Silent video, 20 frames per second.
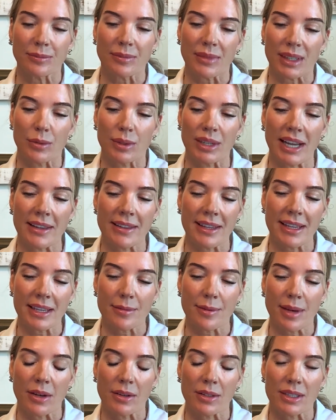When I think
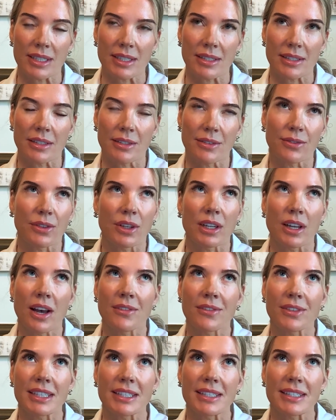about the front
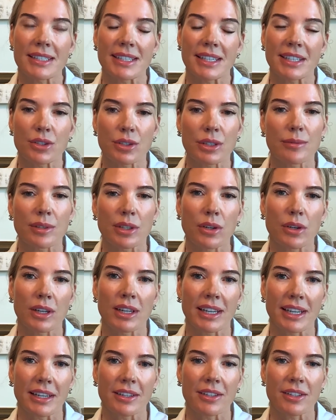office and treatment
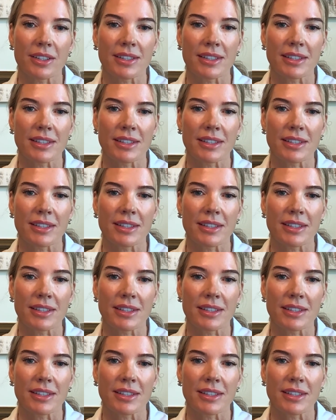coordinators,